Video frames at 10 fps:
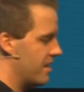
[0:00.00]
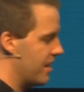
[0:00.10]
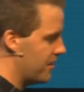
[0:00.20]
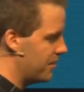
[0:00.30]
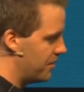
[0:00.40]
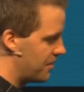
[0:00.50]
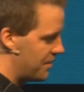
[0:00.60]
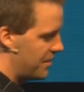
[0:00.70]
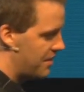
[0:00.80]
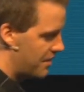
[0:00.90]
little
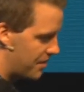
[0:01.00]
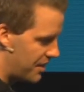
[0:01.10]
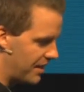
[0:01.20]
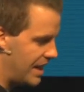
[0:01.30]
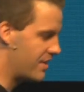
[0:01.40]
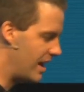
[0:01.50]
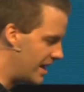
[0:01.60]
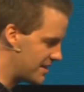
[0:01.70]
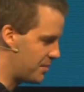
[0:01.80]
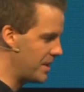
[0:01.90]
thing. Even
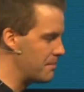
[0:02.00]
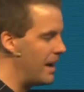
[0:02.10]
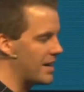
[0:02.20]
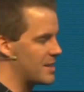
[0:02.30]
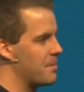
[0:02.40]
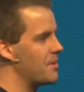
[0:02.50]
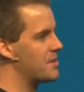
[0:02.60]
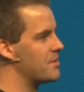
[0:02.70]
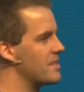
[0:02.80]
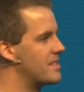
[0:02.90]
last week, Mark spoke
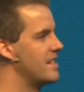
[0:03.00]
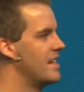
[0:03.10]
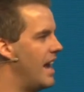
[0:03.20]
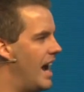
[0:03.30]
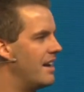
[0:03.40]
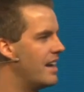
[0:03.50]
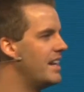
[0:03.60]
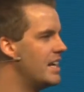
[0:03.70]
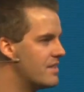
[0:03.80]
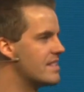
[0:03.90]
to us.
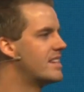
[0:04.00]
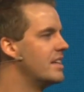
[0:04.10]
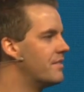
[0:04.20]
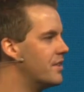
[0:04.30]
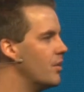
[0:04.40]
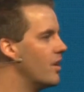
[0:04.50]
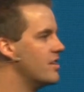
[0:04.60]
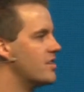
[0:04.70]
He even said if you earn